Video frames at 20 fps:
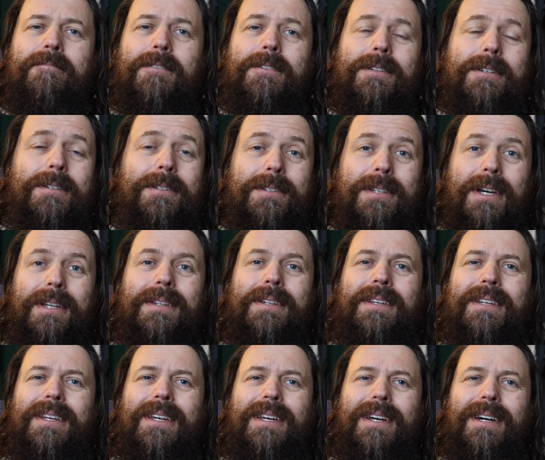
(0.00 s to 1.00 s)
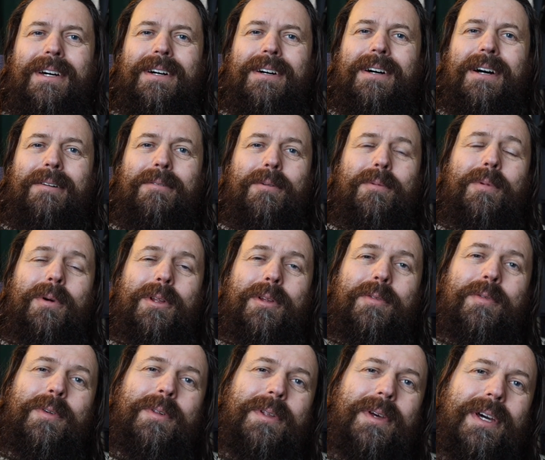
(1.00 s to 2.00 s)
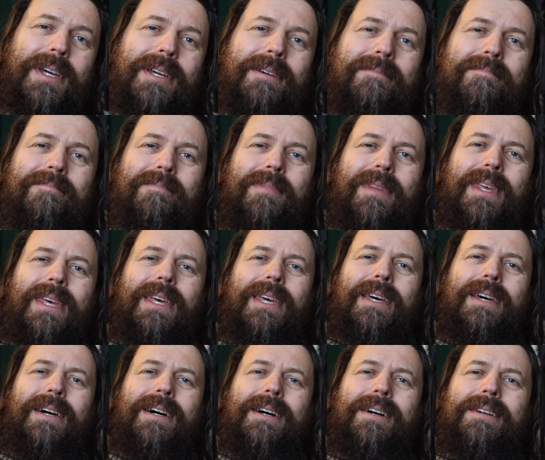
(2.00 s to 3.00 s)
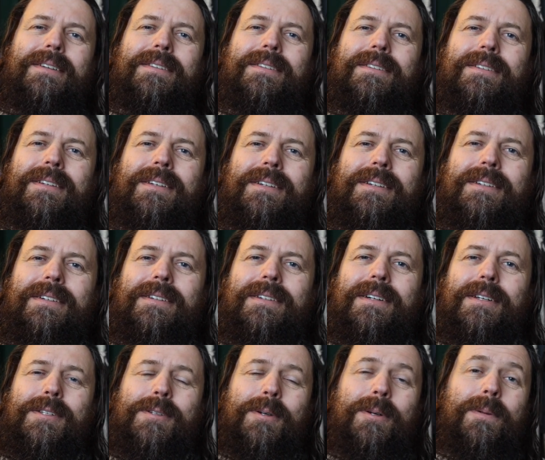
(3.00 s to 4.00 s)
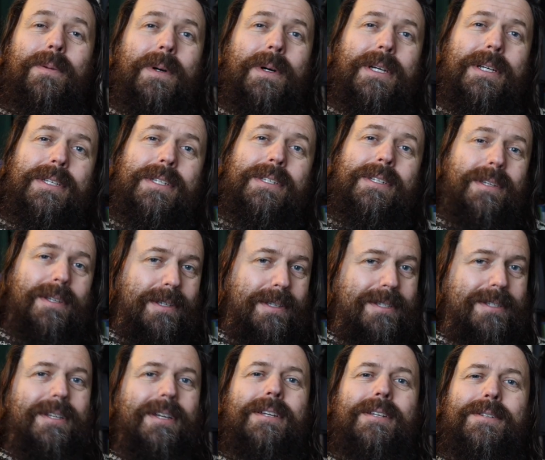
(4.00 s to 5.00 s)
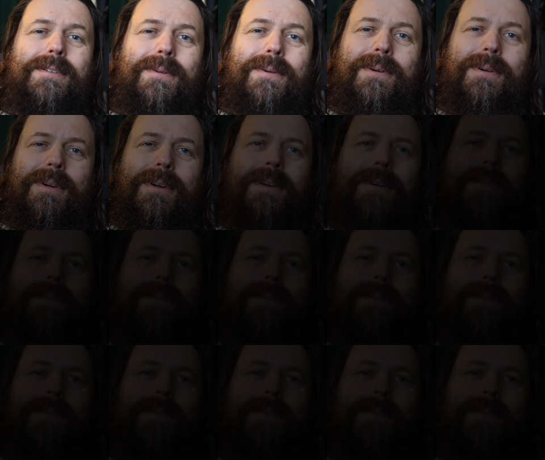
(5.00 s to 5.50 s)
until then, have a wonderful day. And as always, stay strong.